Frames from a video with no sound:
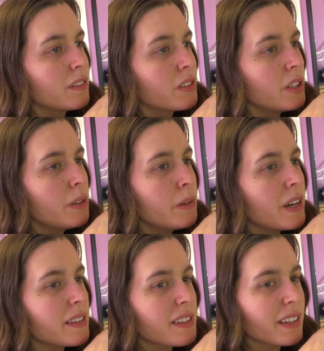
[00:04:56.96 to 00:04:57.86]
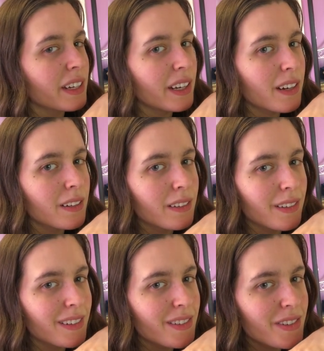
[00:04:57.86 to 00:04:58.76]
24
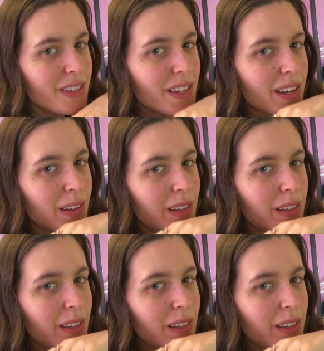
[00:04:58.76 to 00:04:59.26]
characters or so.